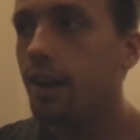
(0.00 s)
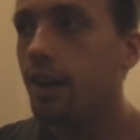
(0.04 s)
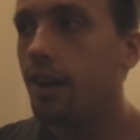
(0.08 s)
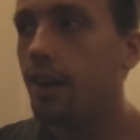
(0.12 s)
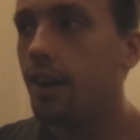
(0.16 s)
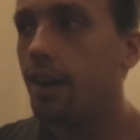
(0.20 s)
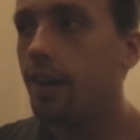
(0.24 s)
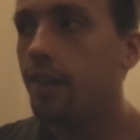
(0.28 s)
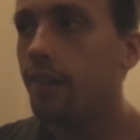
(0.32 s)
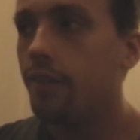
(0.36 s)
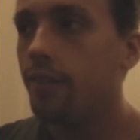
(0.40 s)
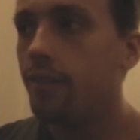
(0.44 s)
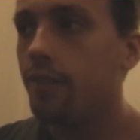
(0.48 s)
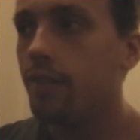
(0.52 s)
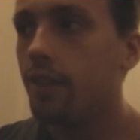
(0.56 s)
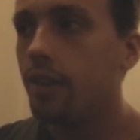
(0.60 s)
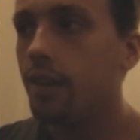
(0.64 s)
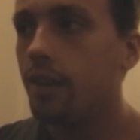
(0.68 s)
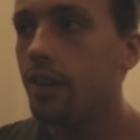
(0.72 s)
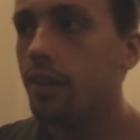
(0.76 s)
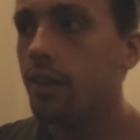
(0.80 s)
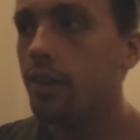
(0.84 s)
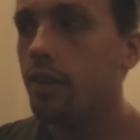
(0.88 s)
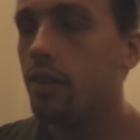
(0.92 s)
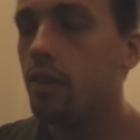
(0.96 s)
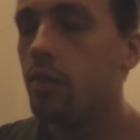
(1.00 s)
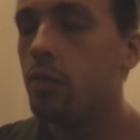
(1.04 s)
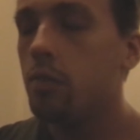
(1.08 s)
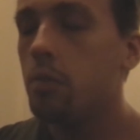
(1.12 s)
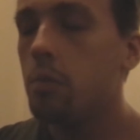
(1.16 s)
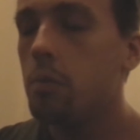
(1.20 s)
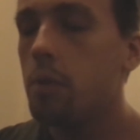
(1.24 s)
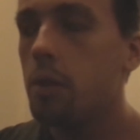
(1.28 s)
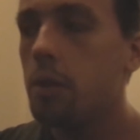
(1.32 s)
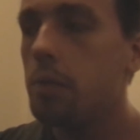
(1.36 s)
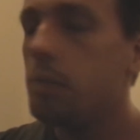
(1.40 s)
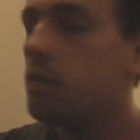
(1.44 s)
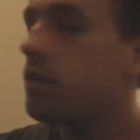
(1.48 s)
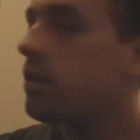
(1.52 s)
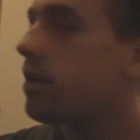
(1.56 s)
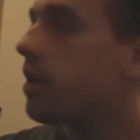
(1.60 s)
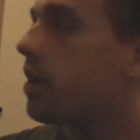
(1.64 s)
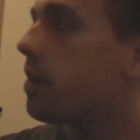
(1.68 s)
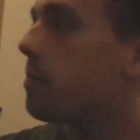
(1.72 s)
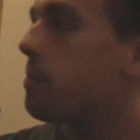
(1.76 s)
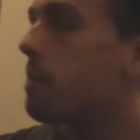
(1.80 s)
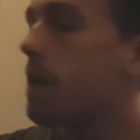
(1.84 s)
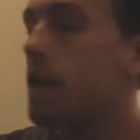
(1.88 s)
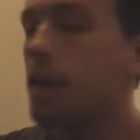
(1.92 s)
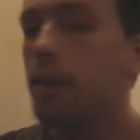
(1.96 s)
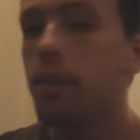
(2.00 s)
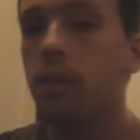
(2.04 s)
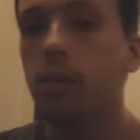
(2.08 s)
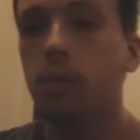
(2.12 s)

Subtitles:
Normal people go to bed